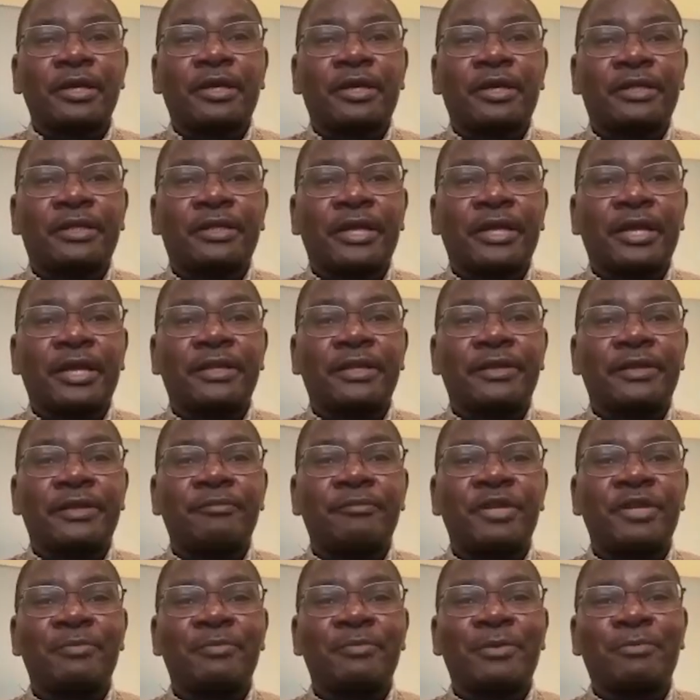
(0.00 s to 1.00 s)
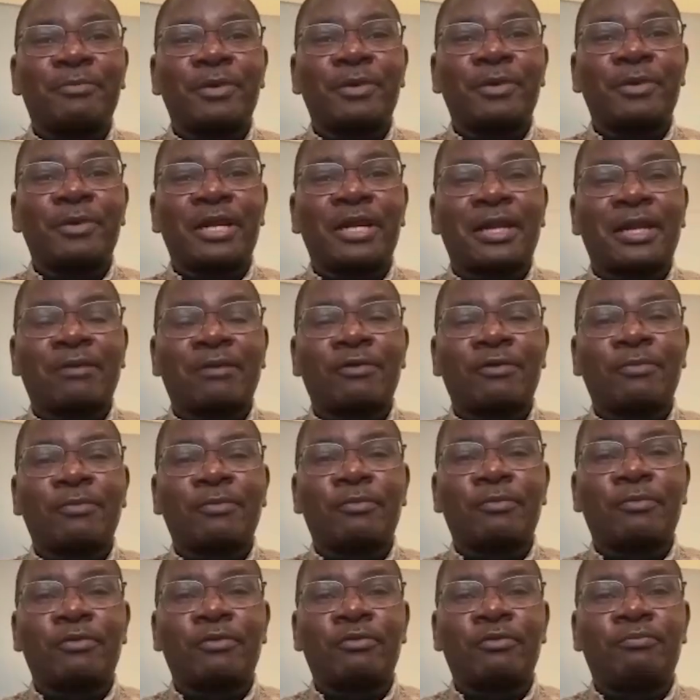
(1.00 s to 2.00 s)
the minimum
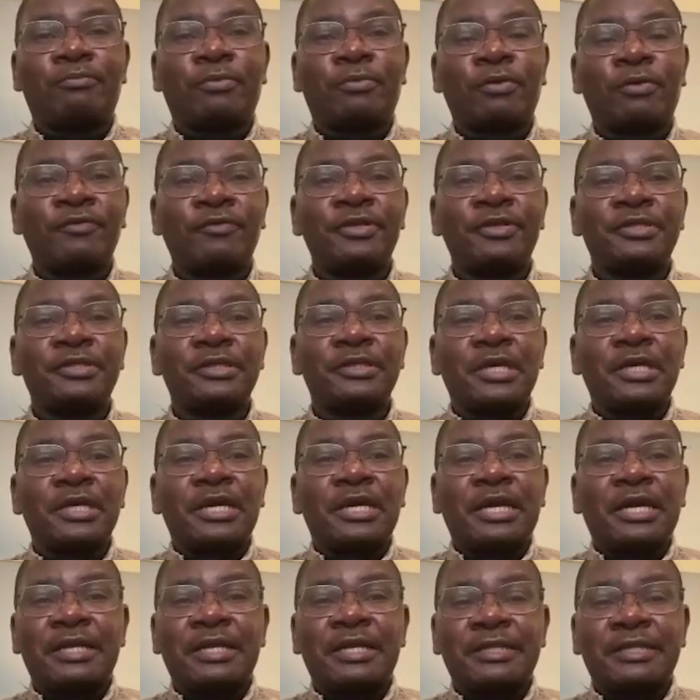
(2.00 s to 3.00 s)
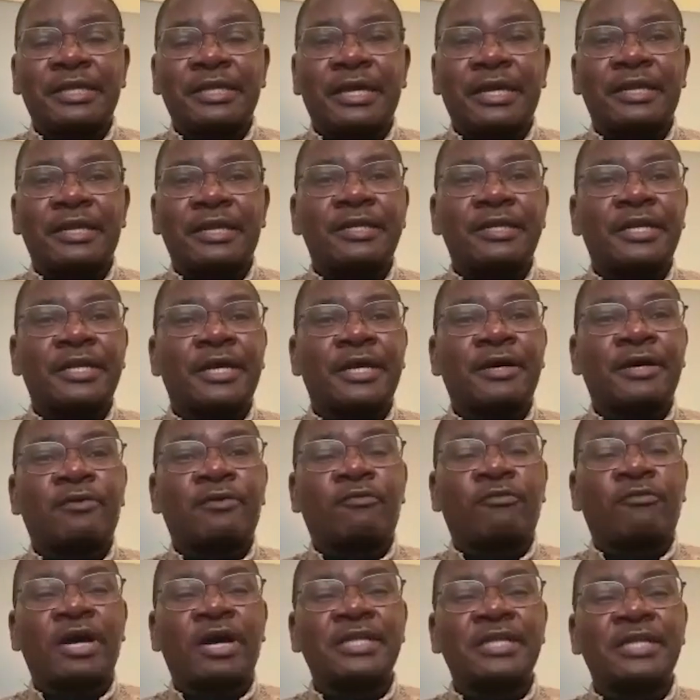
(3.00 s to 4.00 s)
allowable profit. And then
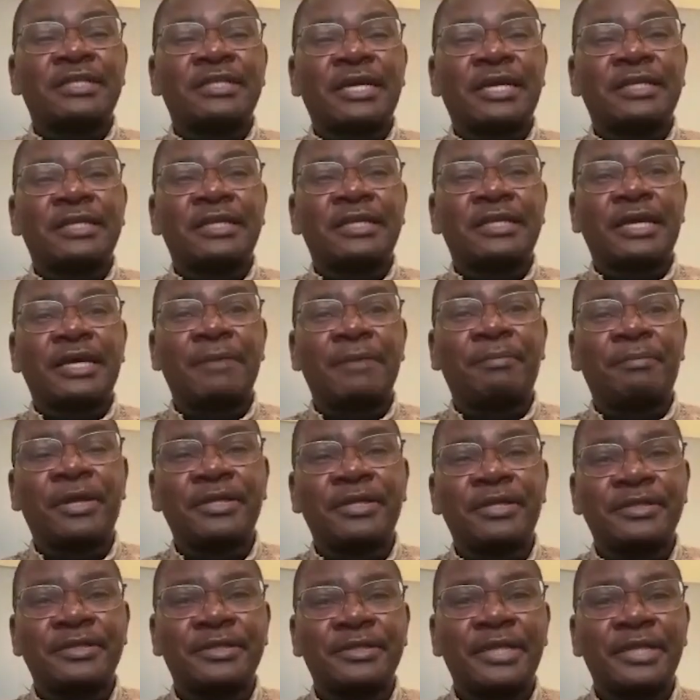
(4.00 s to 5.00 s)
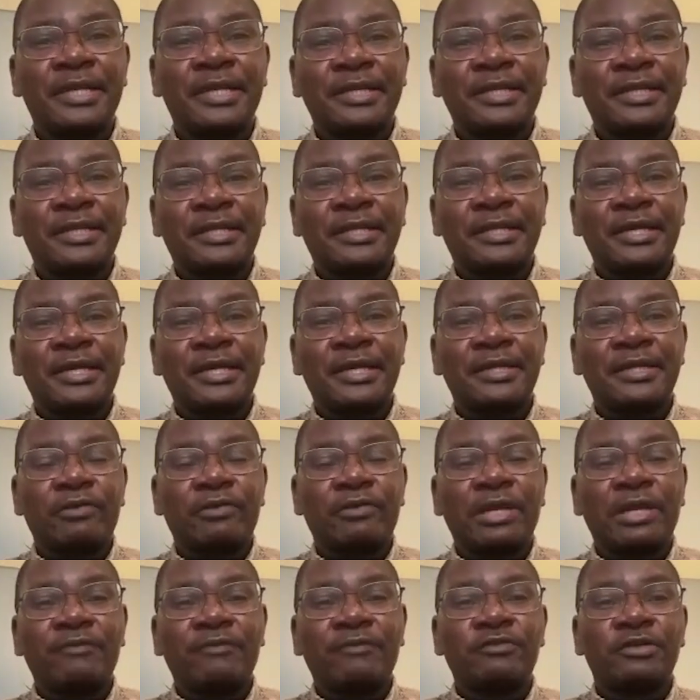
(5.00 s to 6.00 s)
once that happens, then they
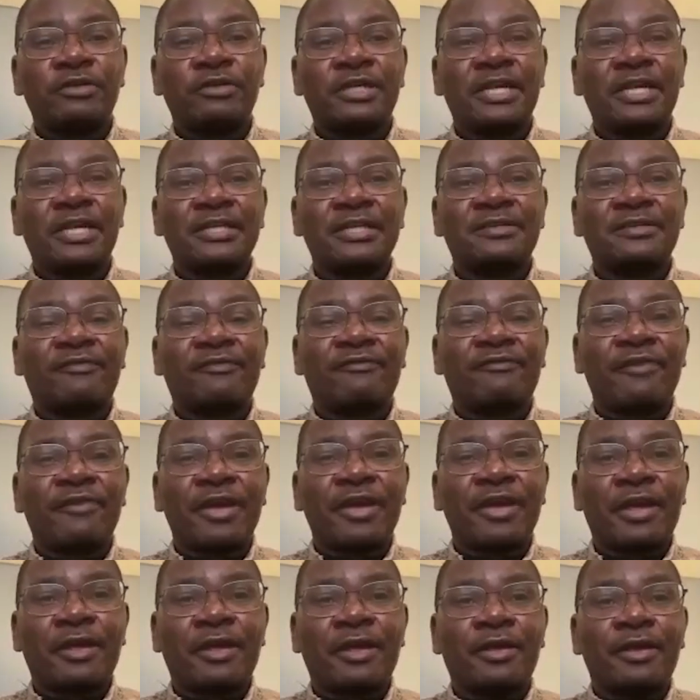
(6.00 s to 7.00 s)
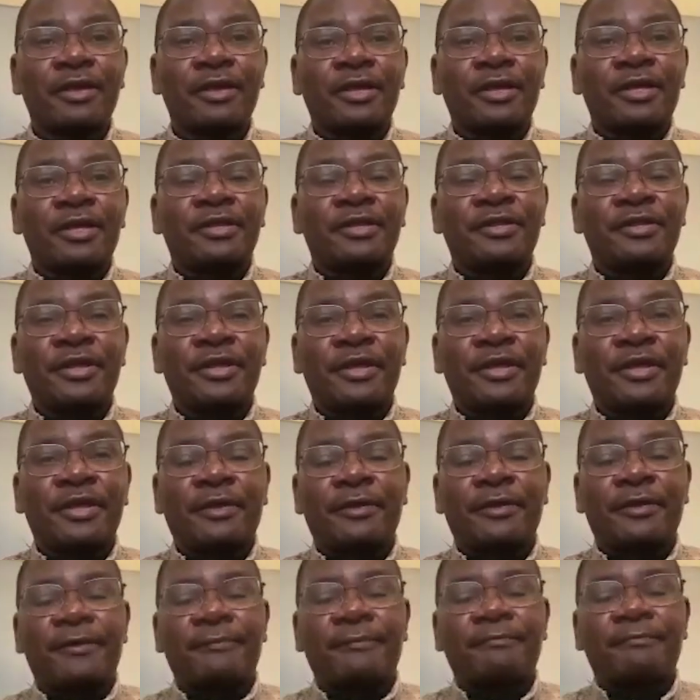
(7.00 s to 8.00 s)
will have to transfer
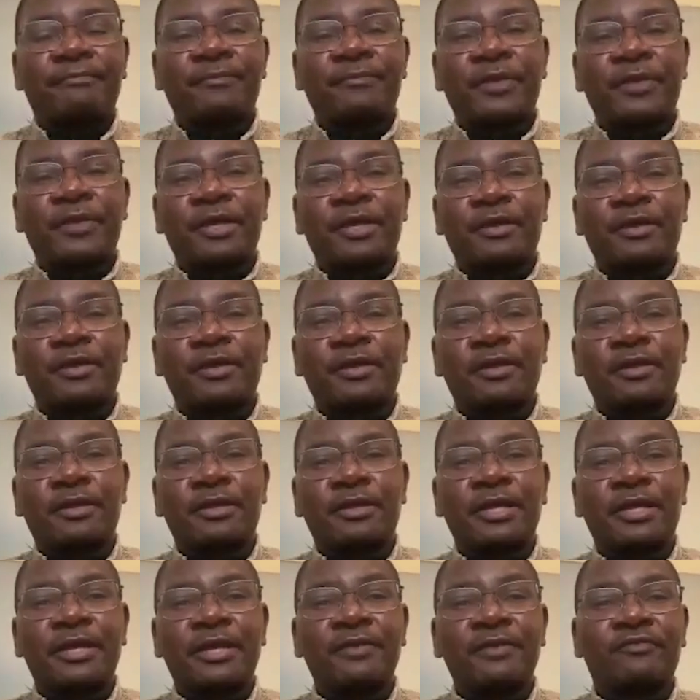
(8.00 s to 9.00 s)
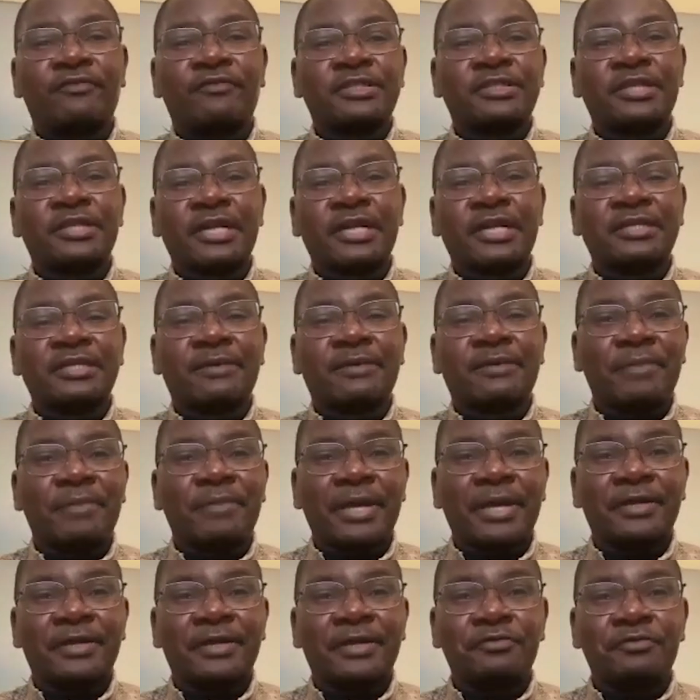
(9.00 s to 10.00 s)
the infrastructure
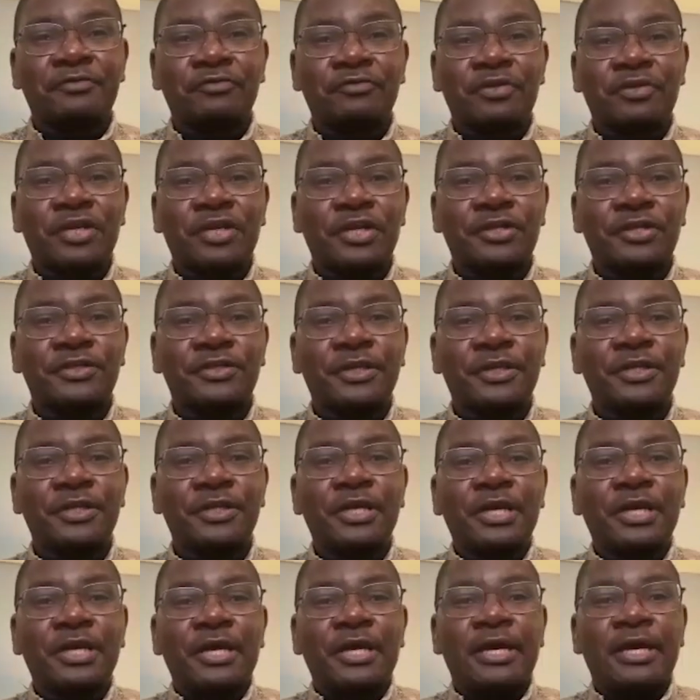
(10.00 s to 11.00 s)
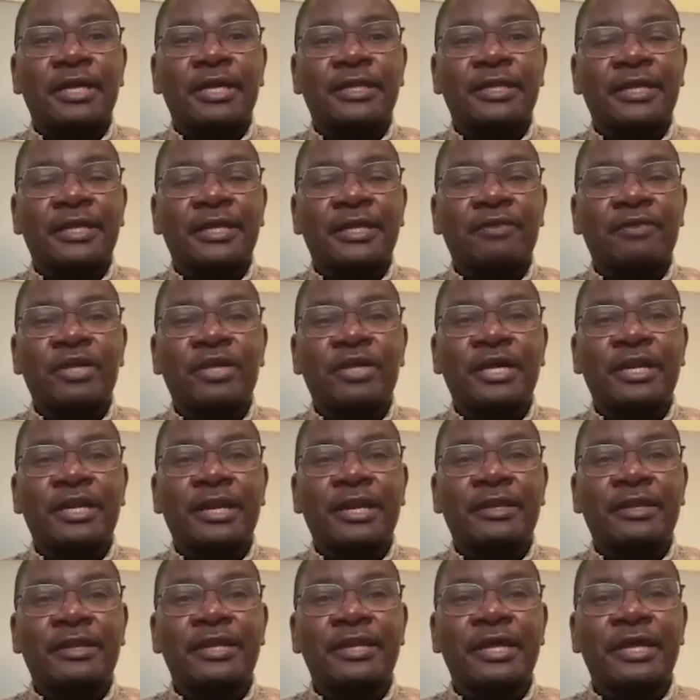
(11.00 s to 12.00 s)
back to the nation, and then we
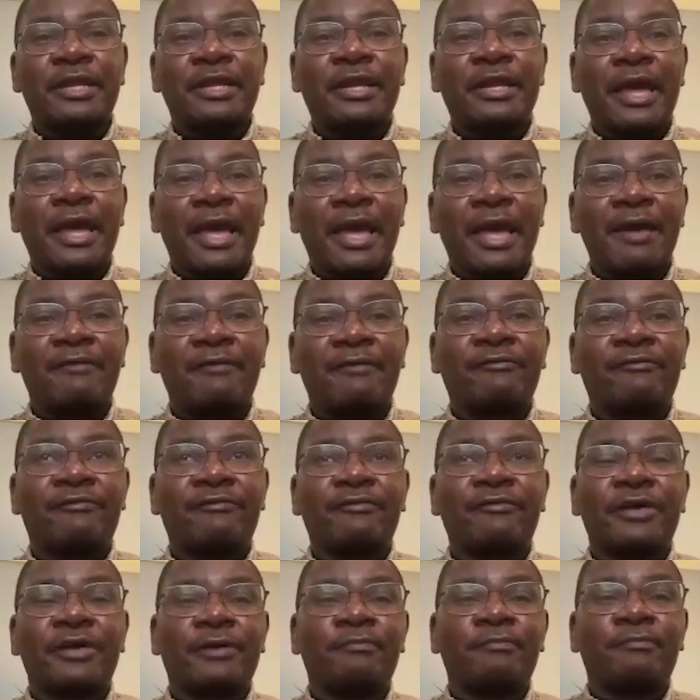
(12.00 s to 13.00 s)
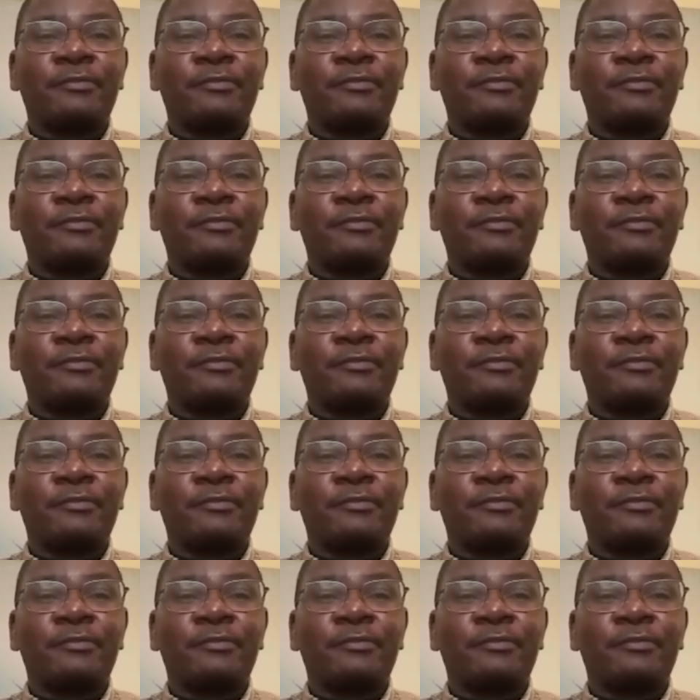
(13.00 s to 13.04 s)
can then have